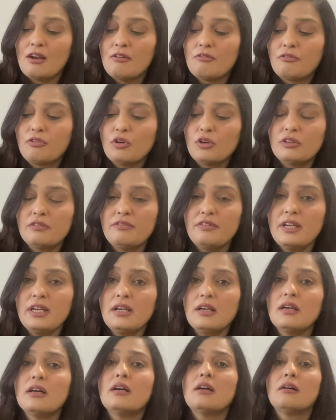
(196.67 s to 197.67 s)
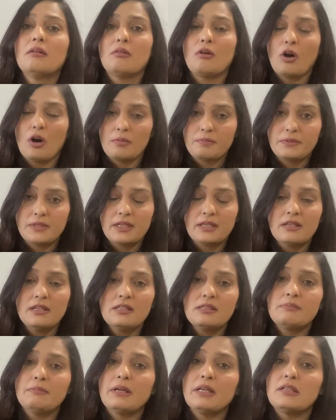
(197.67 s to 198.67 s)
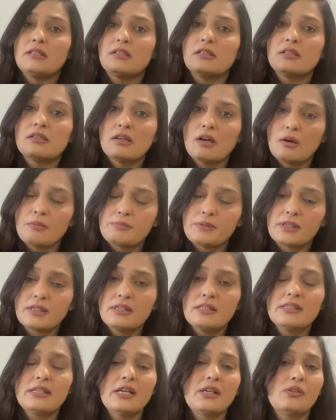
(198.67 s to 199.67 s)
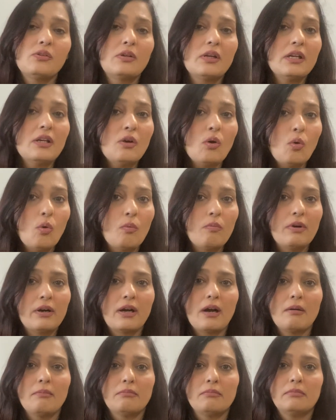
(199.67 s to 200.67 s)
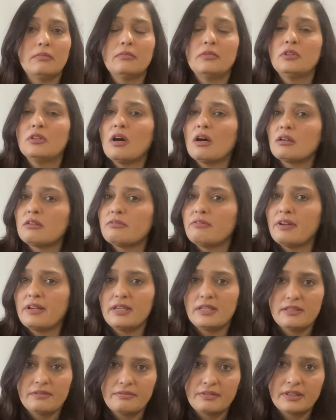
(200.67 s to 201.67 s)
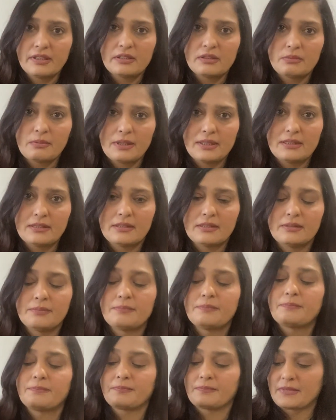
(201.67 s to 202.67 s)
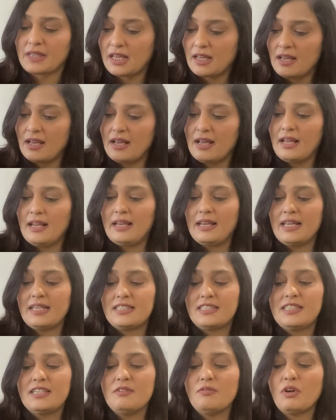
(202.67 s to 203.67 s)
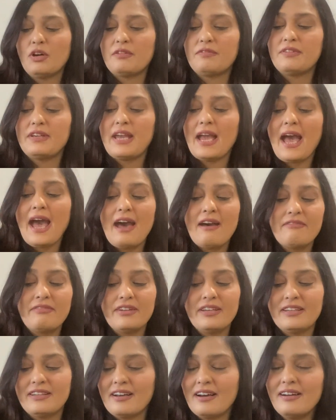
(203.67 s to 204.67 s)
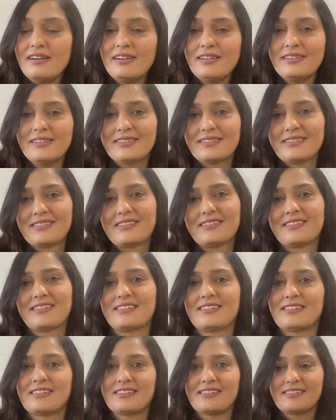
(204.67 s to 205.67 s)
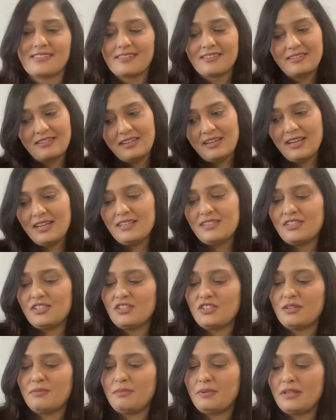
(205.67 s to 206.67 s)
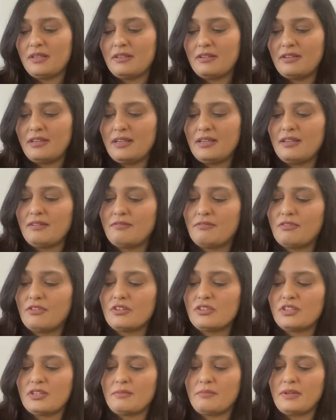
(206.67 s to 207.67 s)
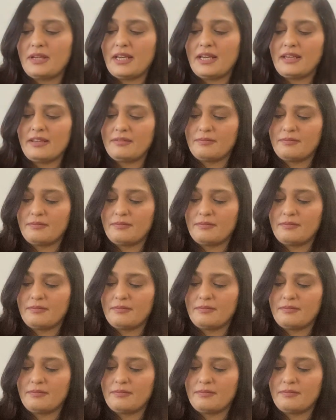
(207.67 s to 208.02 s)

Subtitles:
Fourth week, obstacles, but obstacles that you can overcome. Not very difficult ones. Let's see what we have in our relationship reading for Gemini.